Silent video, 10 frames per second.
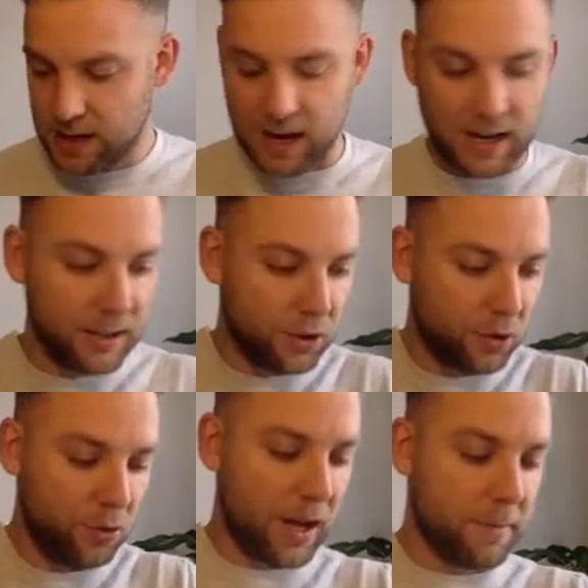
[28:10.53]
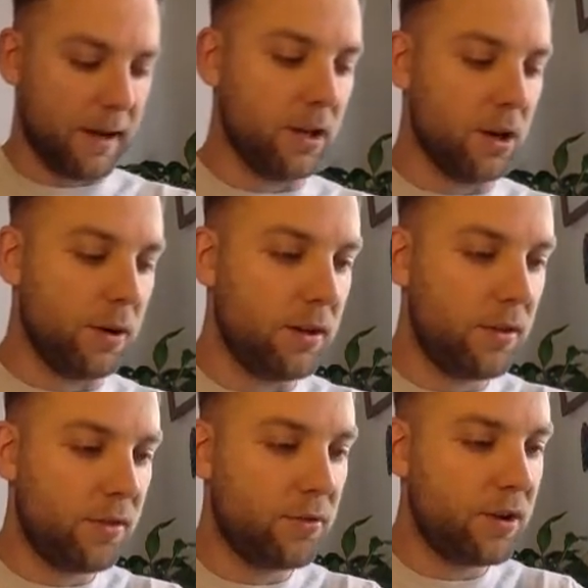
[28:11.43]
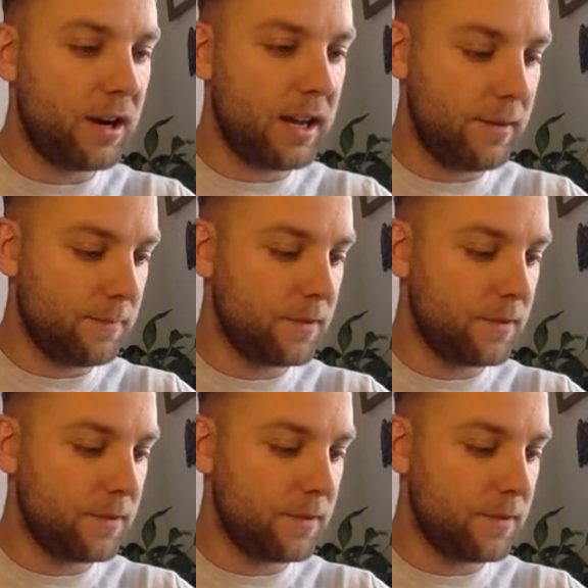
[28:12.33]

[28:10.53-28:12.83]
And I do that by going 3,